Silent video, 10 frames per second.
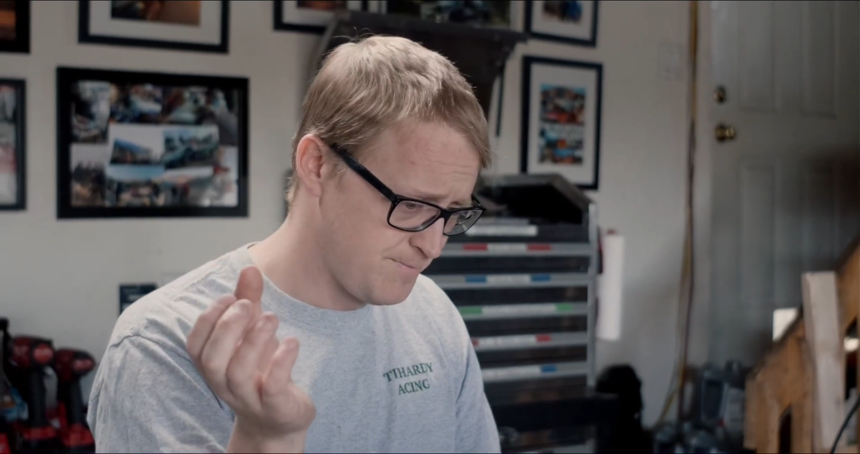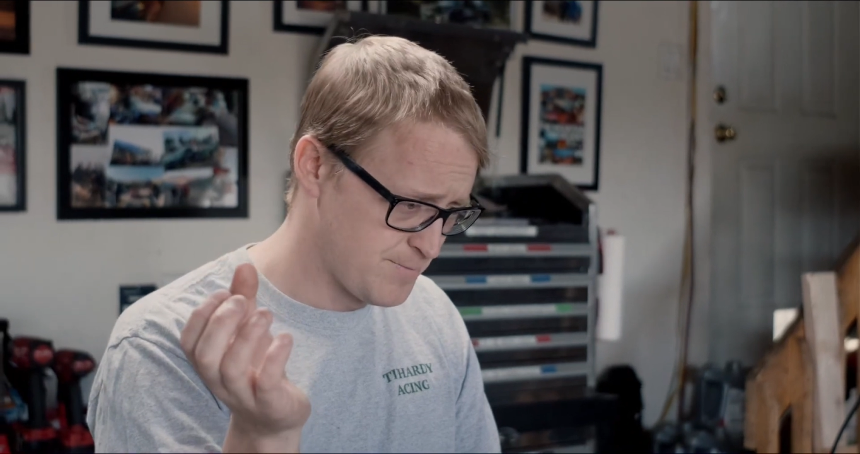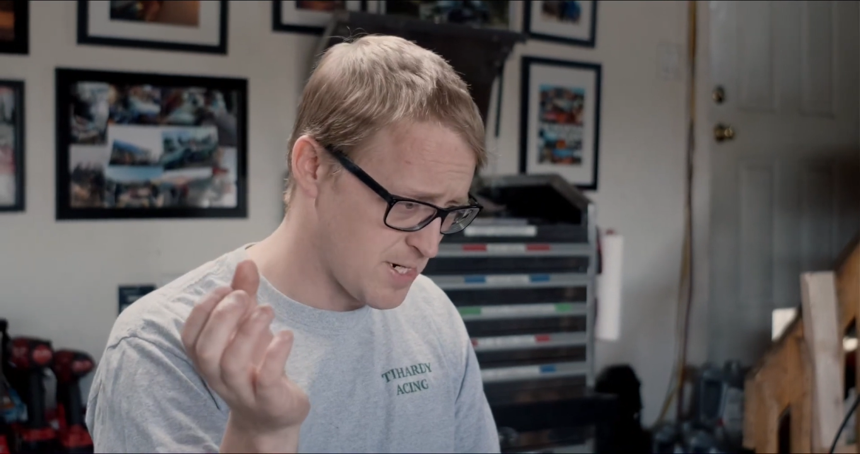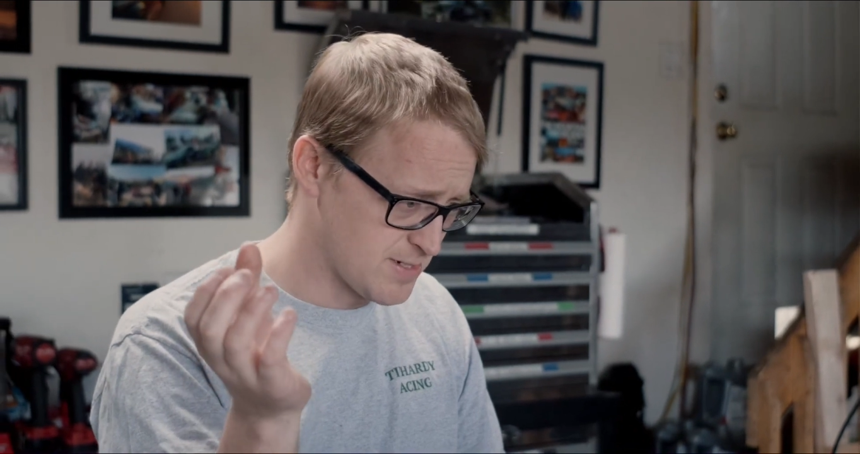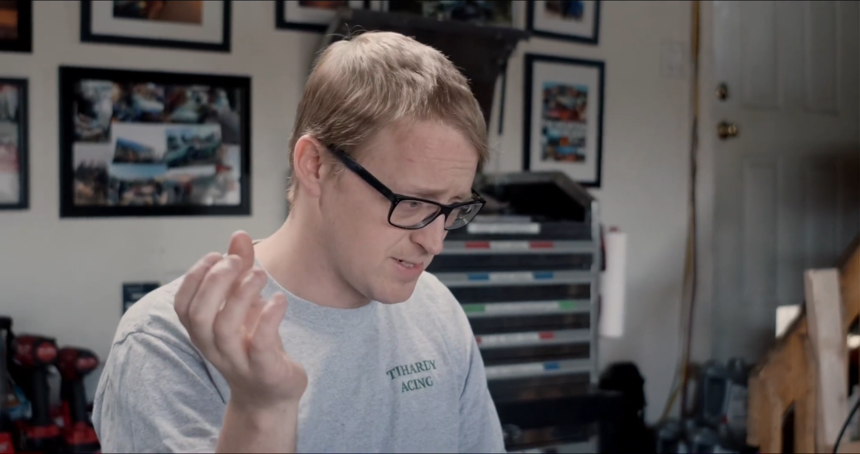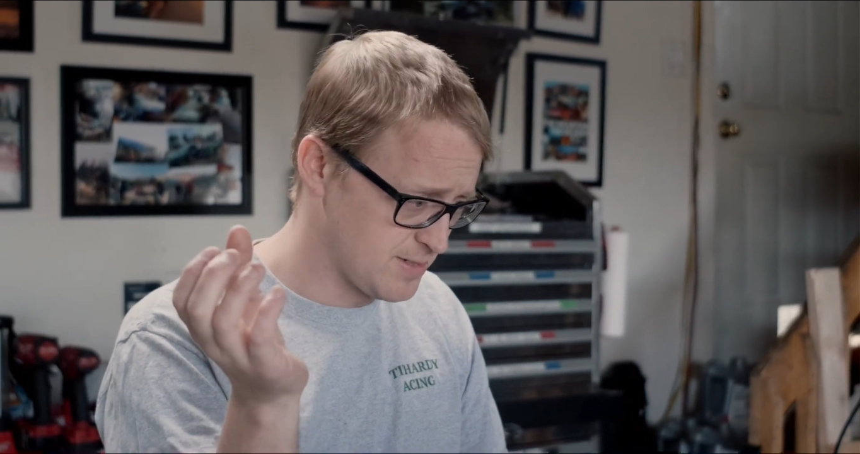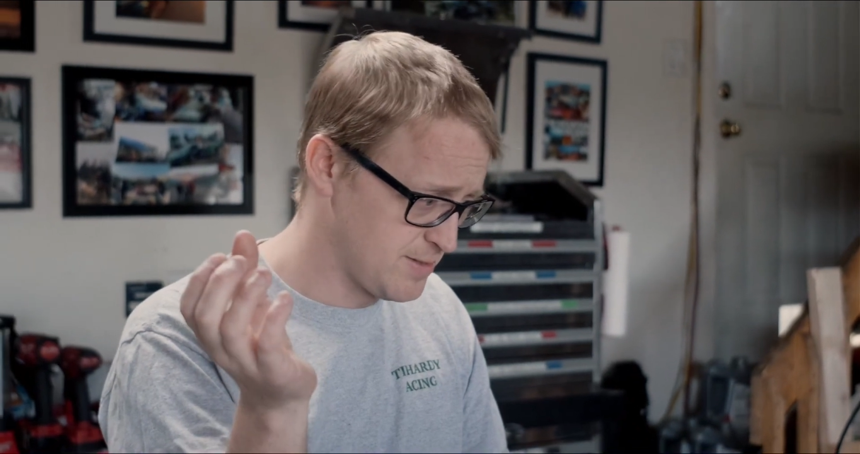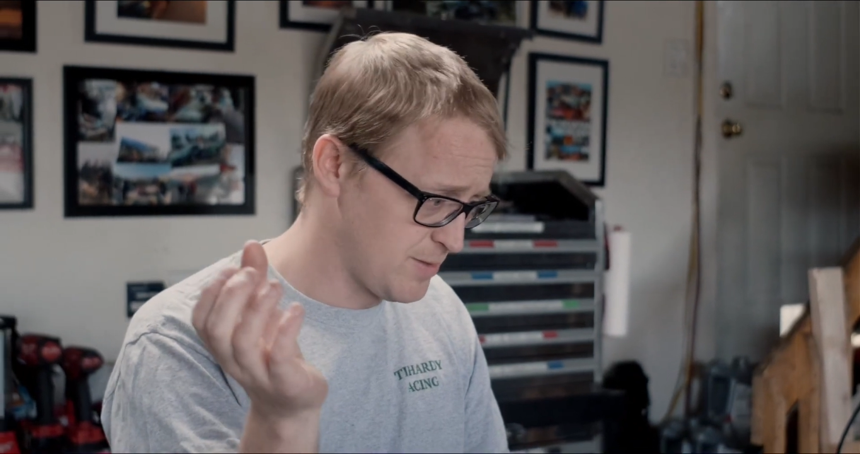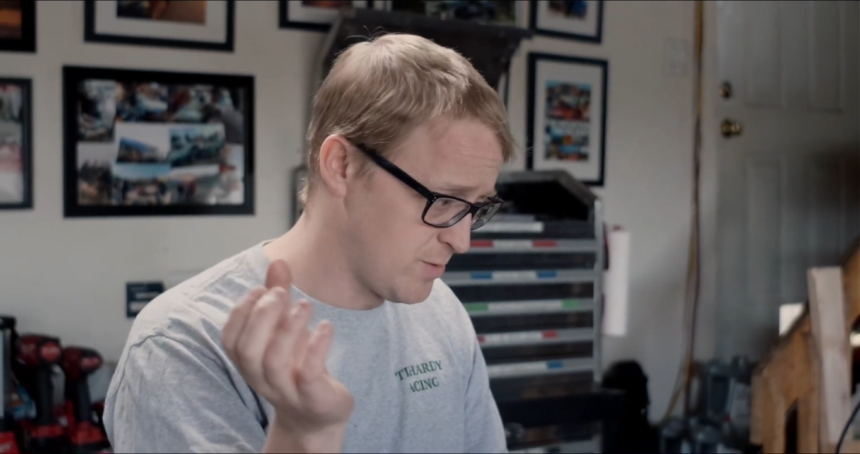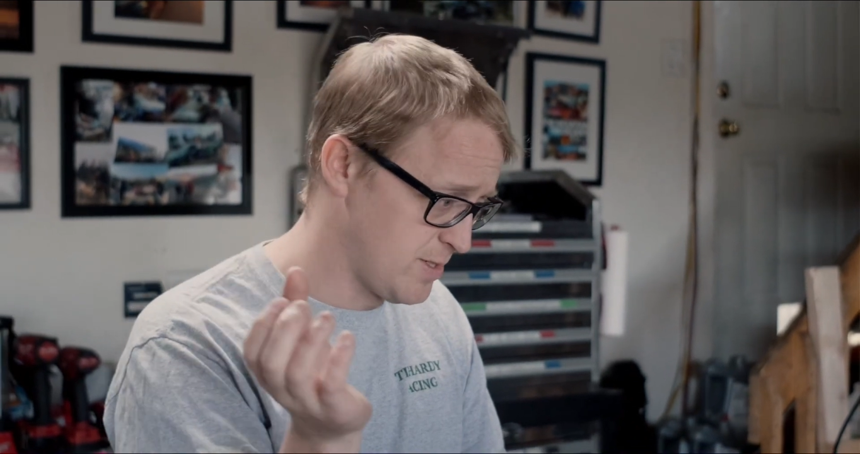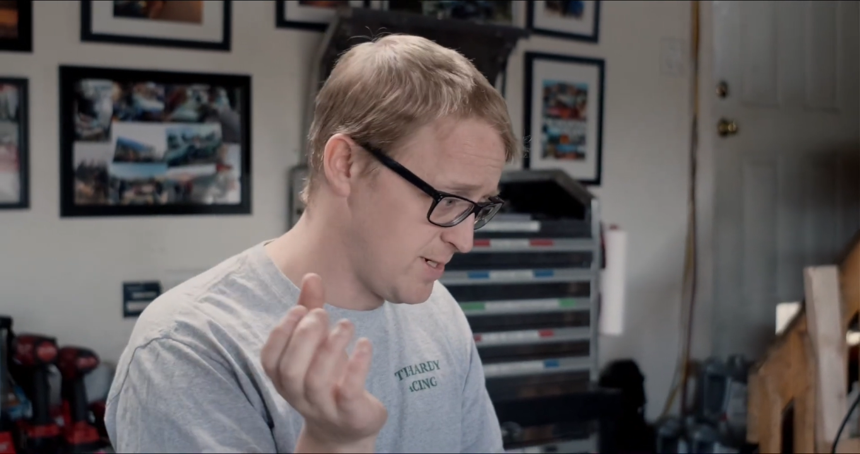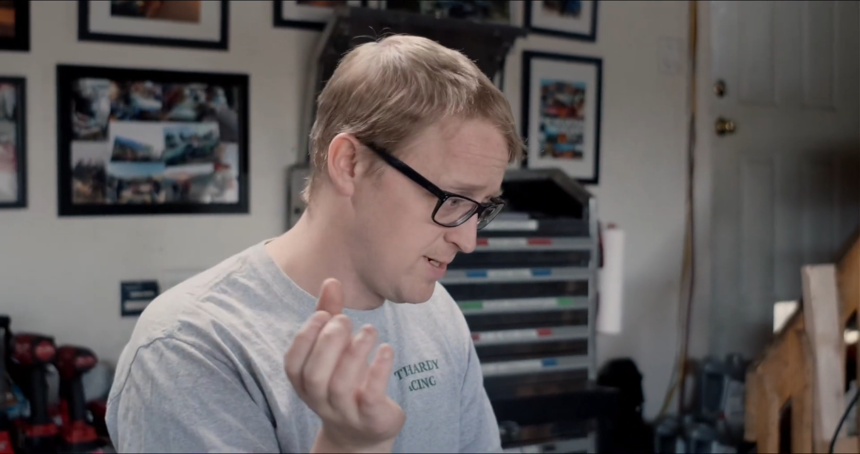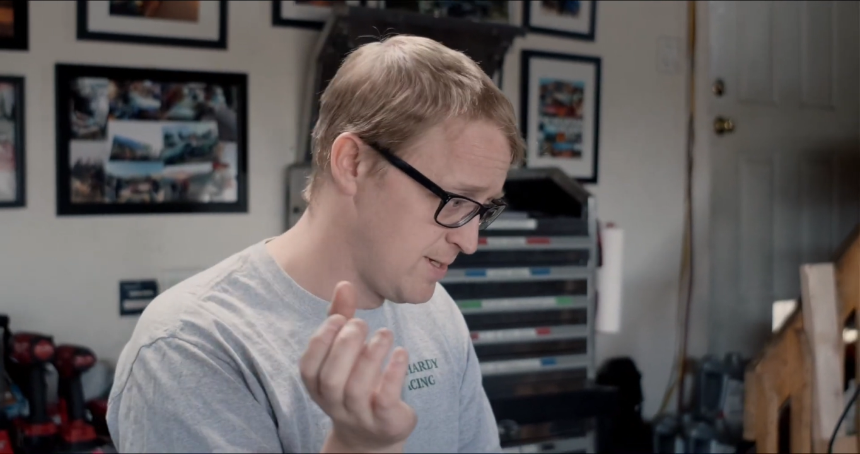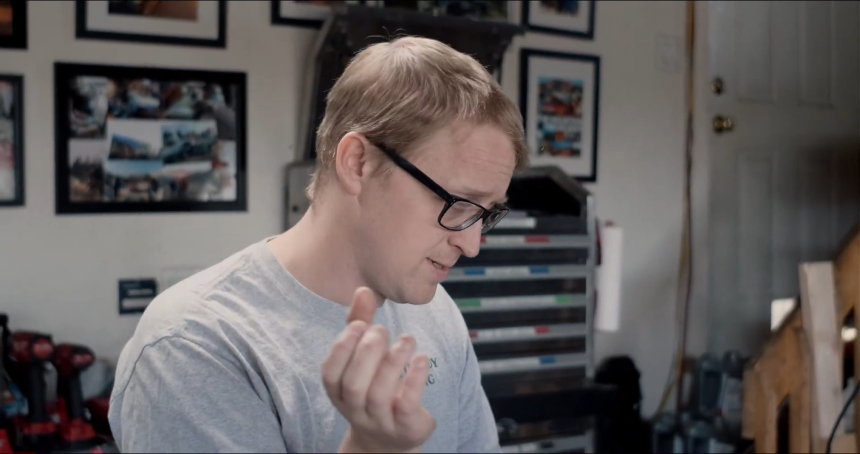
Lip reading: bars, including one